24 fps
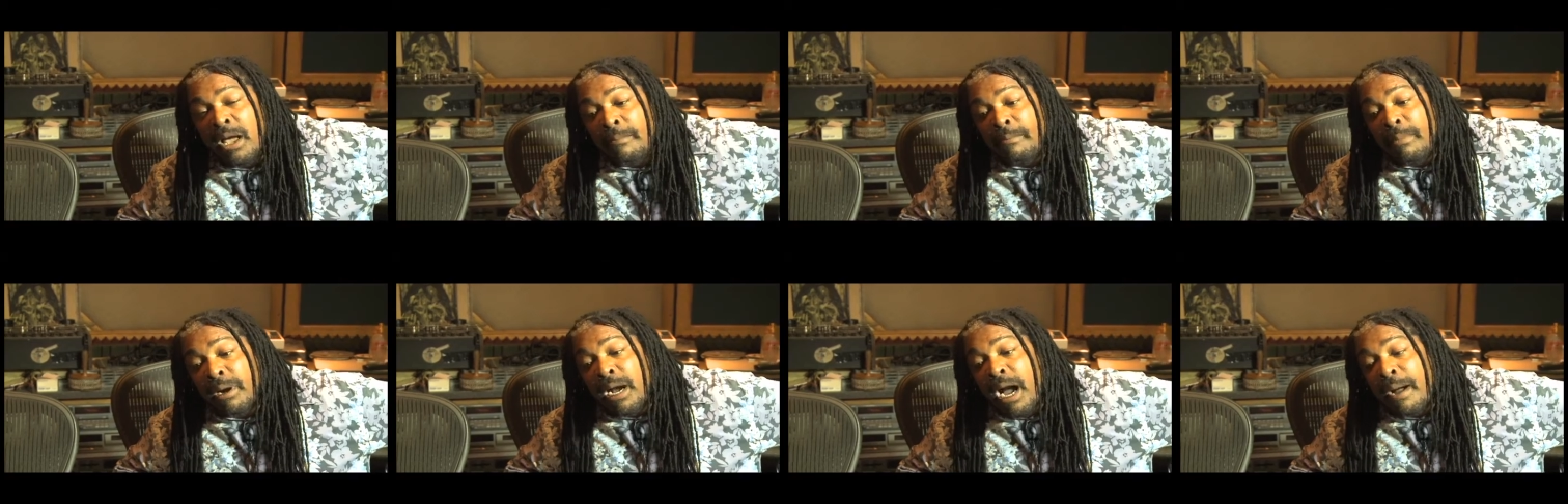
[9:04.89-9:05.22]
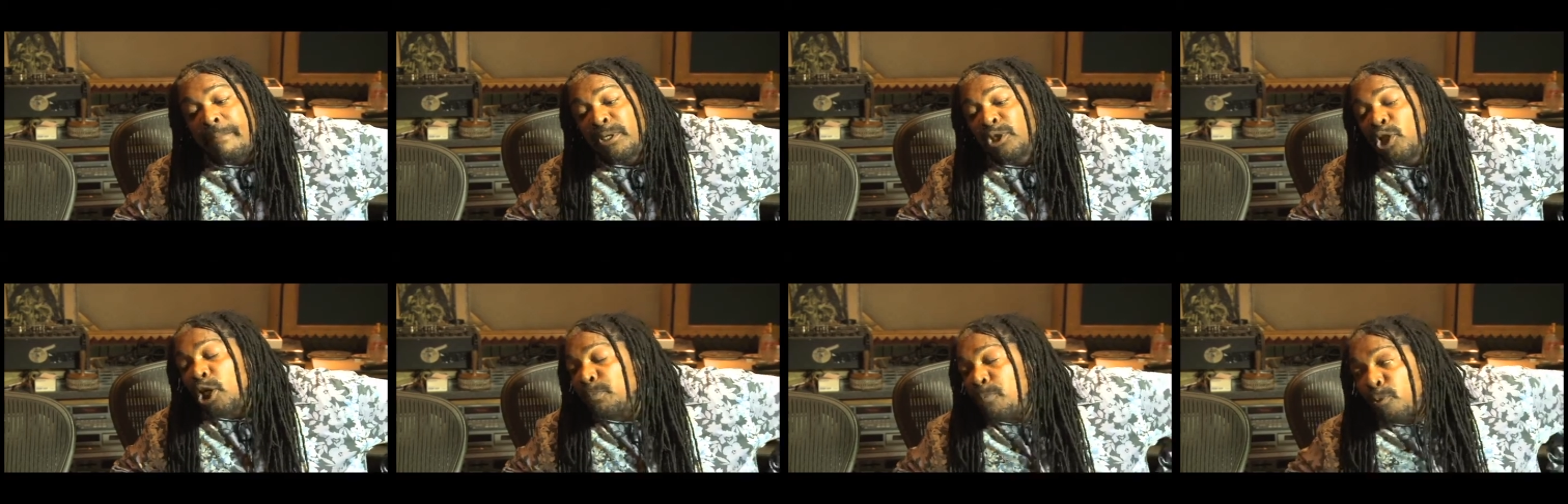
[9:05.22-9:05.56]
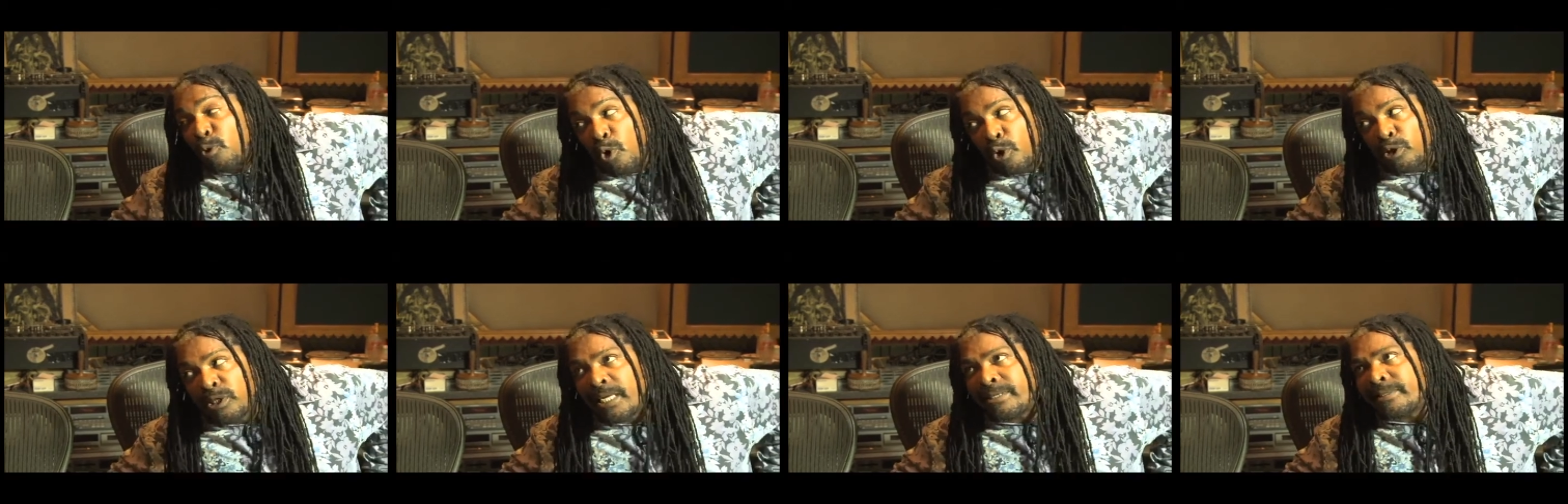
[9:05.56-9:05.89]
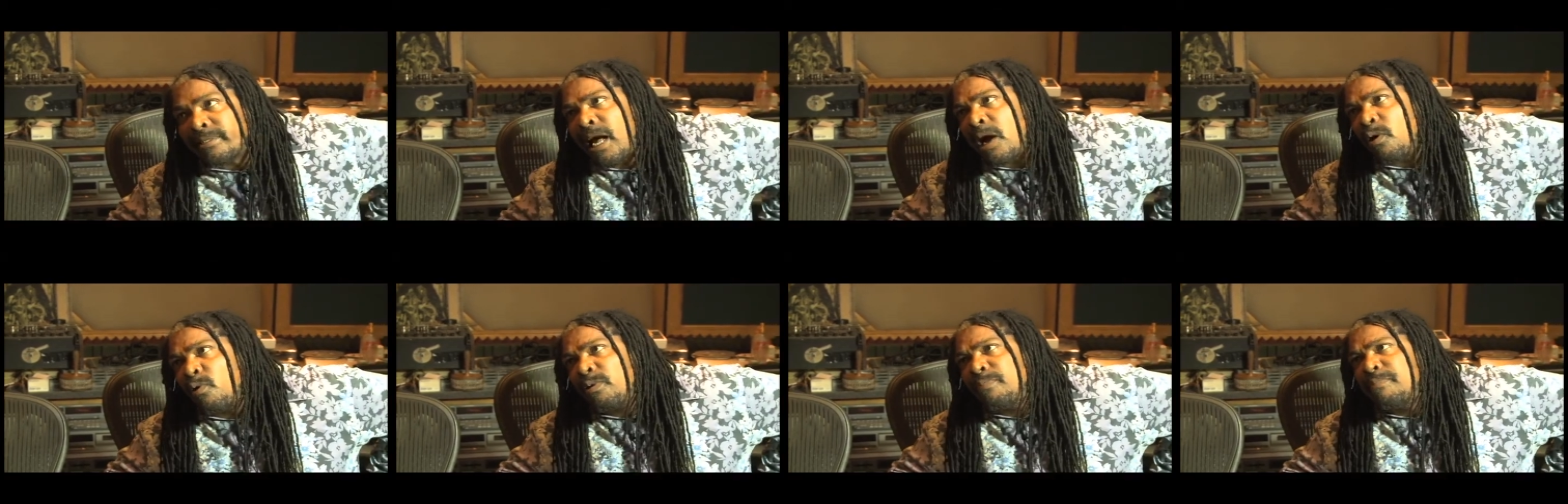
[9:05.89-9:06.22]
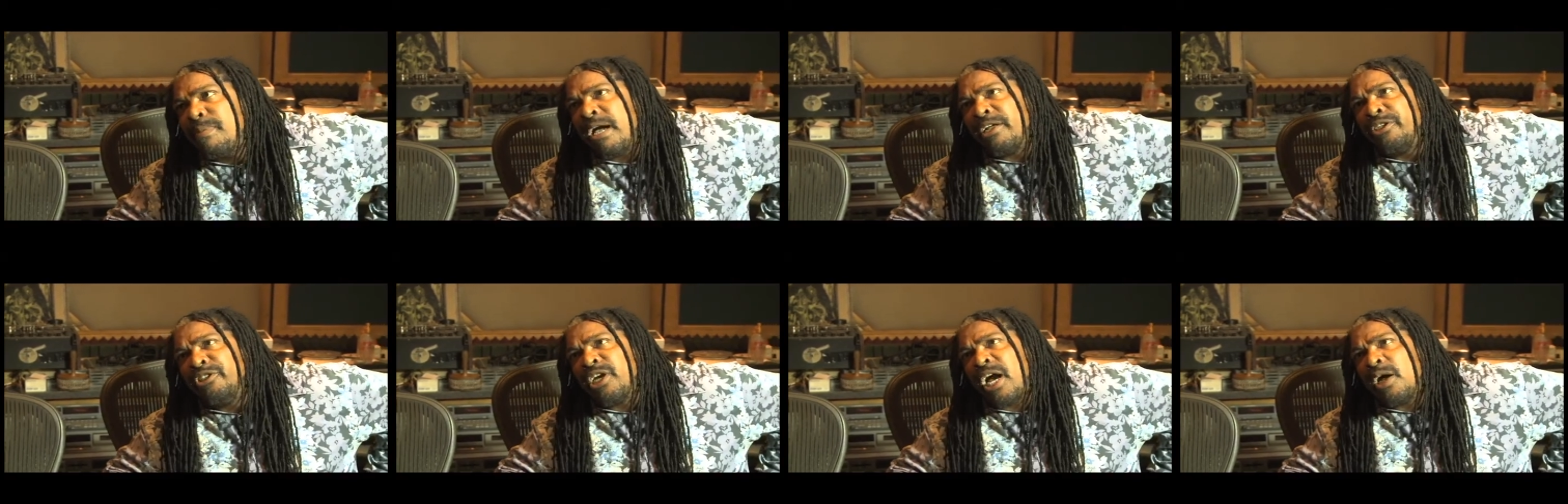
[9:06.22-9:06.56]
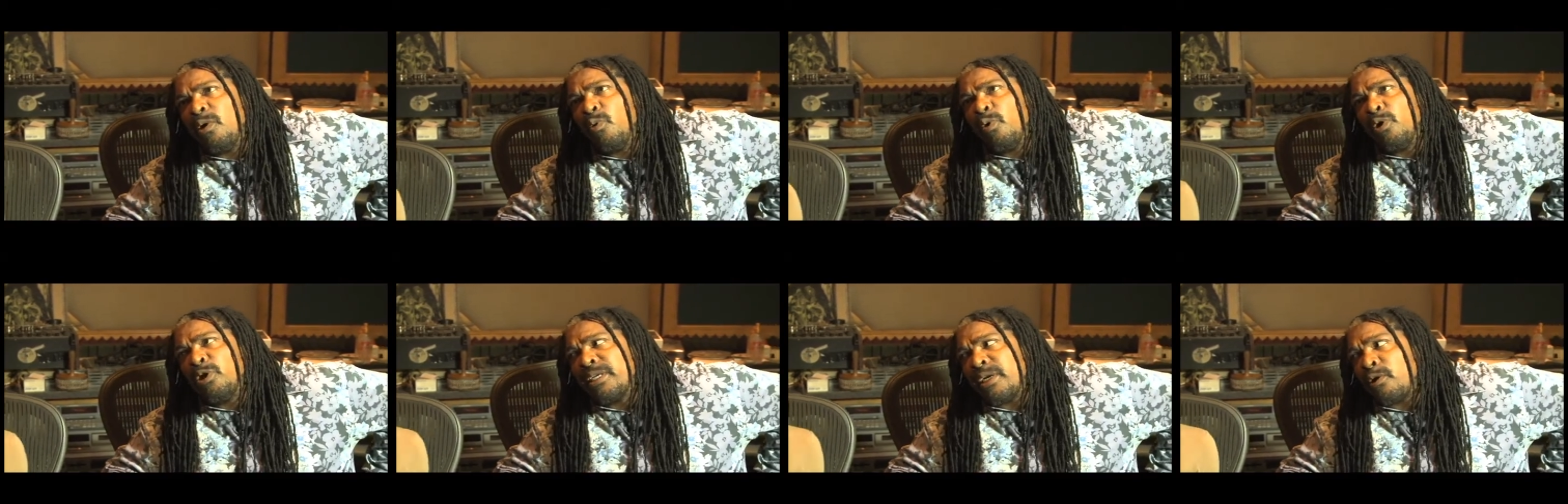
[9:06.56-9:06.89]
Because I just put out a song with me and
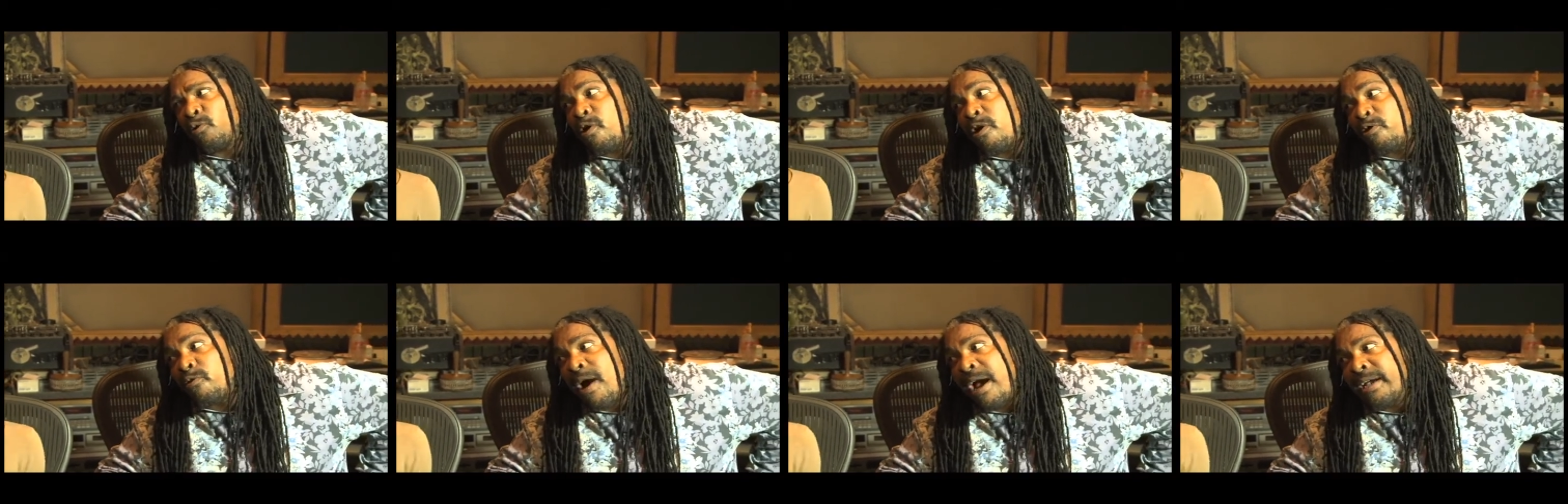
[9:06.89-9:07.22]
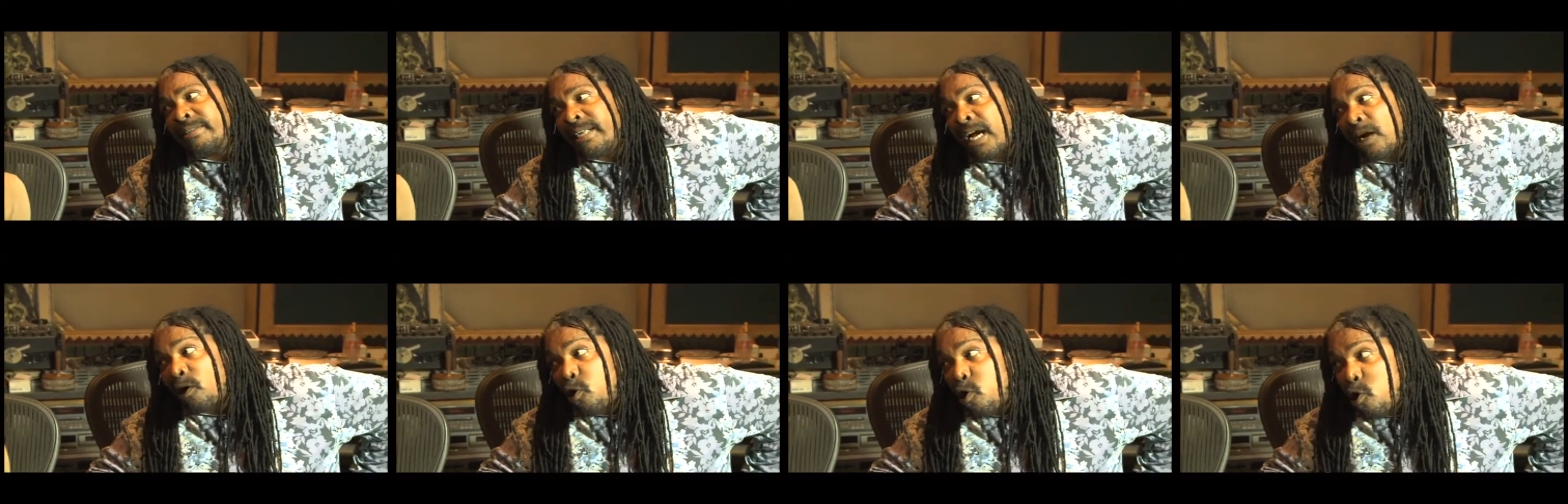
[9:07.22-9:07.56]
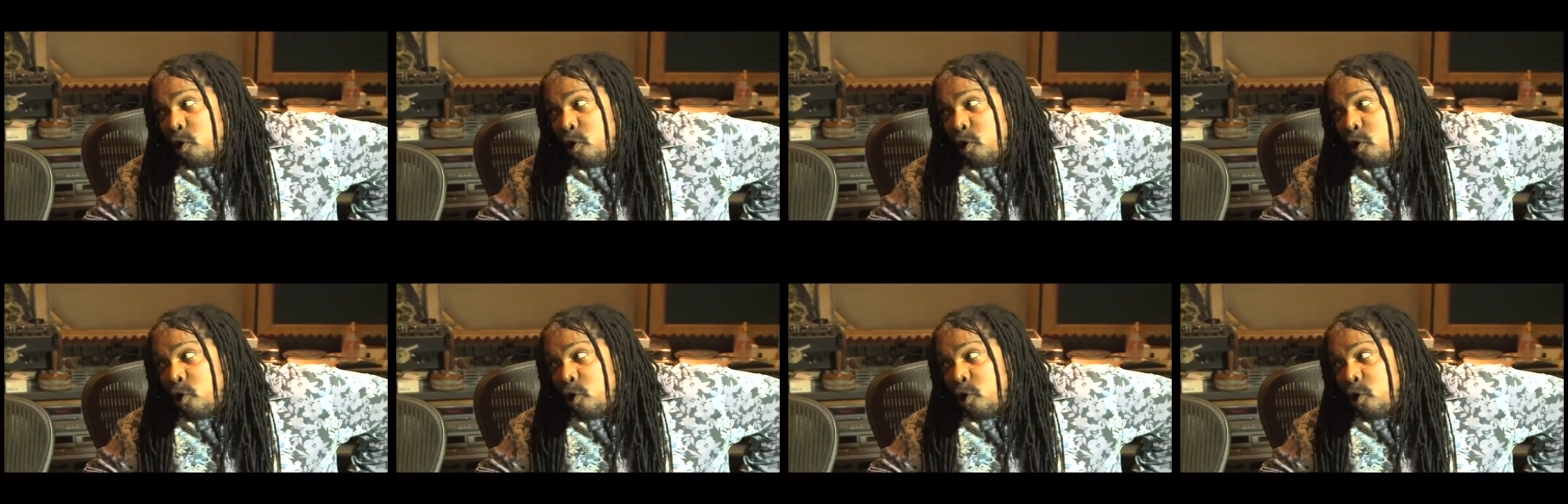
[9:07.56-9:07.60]
John Holt, Gregory Isaac,